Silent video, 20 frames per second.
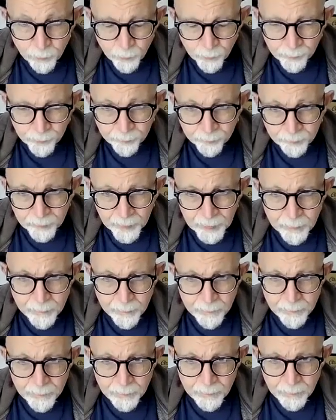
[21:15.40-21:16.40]
I'll say two things.
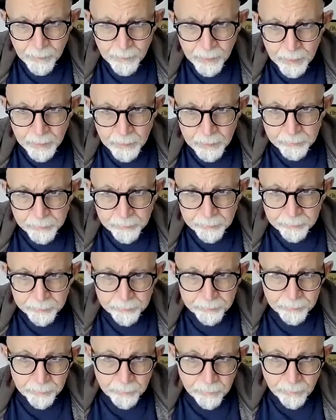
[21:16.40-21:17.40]
First, I'll
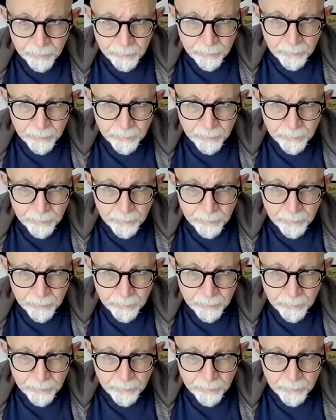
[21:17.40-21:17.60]
say